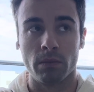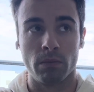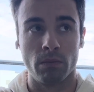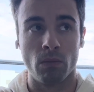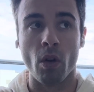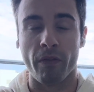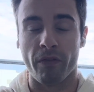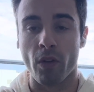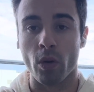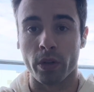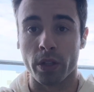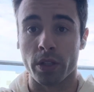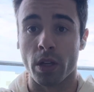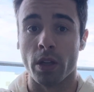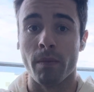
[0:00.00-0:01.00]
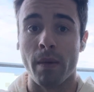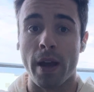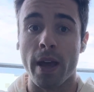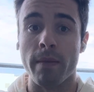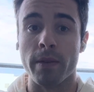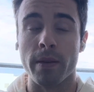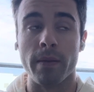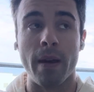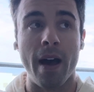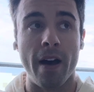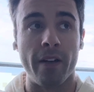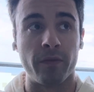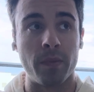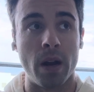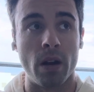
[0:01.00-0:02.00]
more focus on the Miami
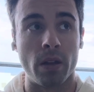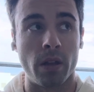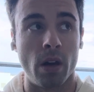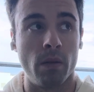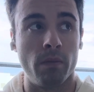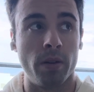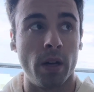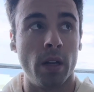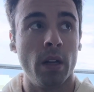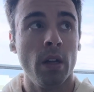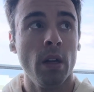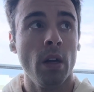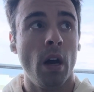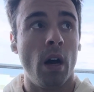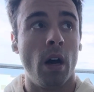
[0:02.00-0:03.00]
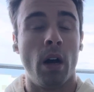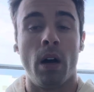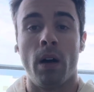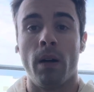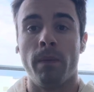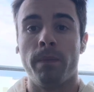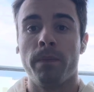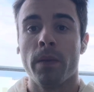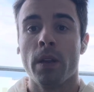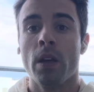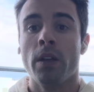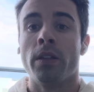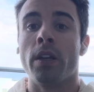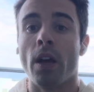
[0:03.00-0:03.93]
Half Marathon. But the